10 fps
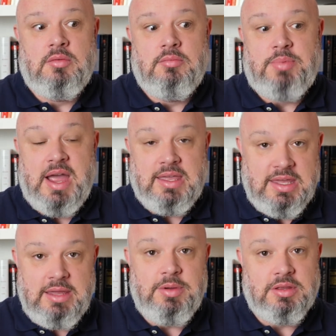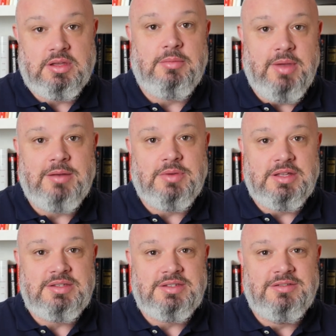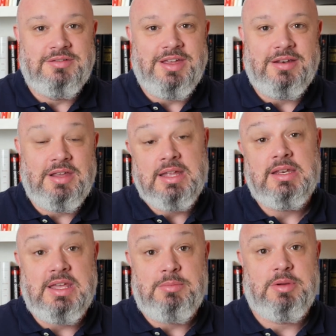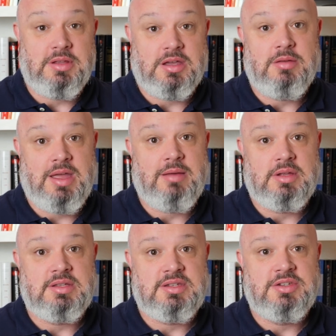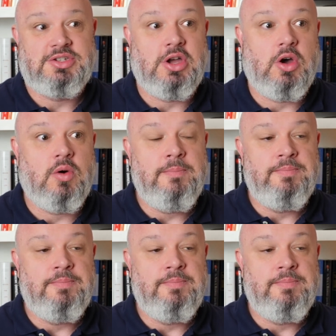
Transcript: by keeping the commandments and in keeping the commandments. So,